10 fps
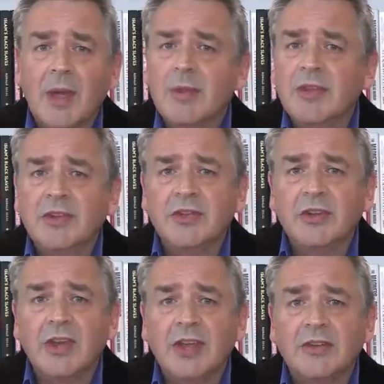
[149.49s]
I mean, this
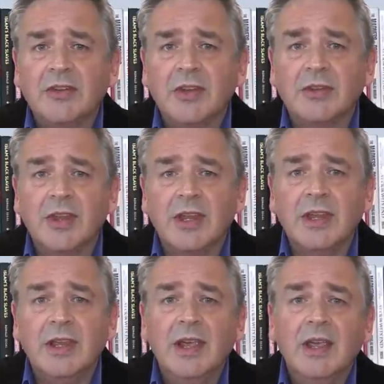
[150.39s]
suggests that
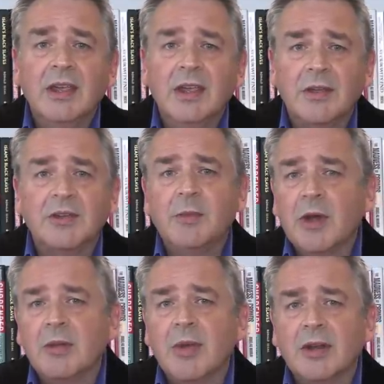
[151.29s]
the
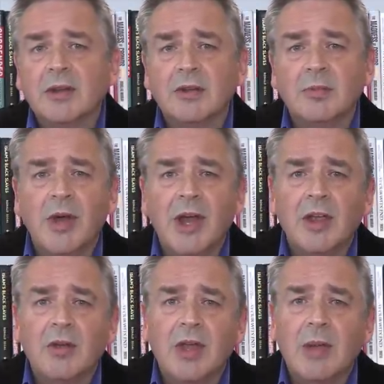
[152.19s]
experimental
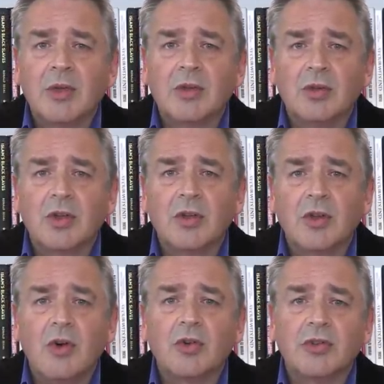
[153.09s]
biochemical
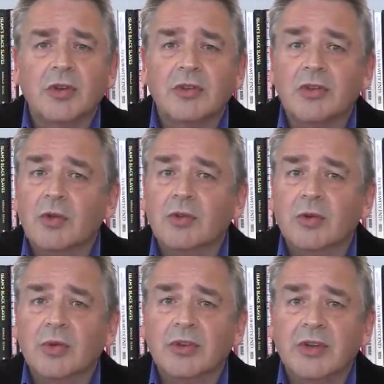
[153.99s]
concoction sold
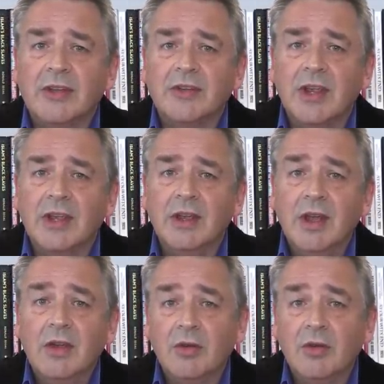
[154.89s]
to us as a